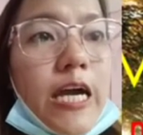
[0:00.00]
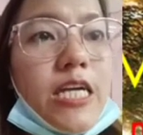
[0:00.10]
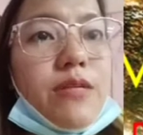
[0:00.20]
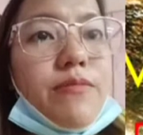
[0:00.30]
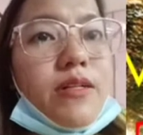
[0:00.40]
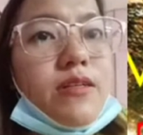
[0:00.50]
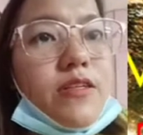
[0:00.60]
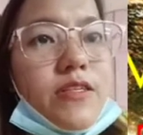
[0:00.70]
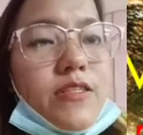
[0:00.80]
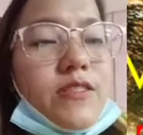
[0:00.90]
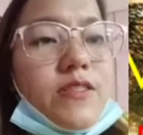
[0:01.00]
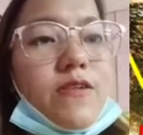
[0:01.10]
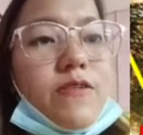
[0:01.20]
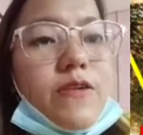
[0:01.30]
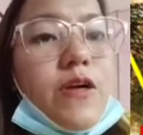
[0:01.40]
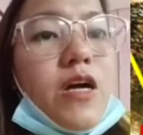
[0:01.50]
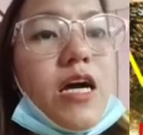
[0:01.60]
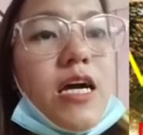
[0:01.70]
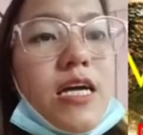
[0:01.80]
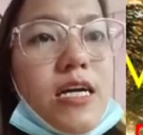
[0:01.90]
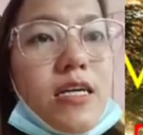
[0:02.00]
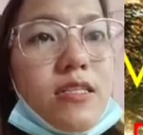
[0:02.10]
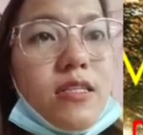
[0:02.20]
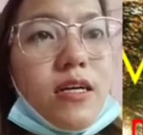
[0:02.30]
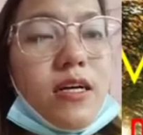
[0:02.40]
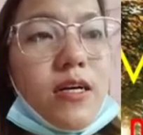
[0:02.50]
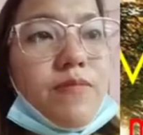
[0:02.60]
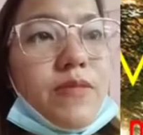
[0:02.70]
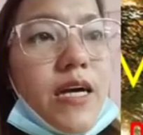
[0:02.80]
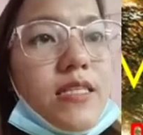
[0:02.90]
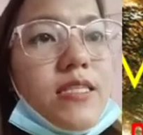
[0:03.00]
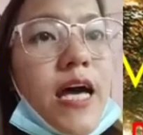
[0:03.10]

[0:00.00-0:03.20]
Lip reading: million. So that's